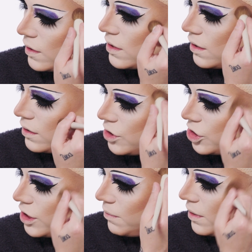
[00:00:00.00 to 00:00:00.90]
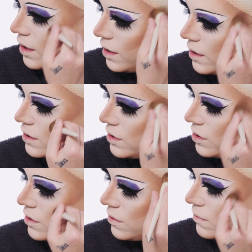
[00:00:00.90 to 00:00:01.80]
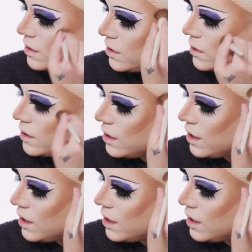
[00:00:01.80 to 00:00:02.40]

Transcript: It's a little shimmer in this too, which is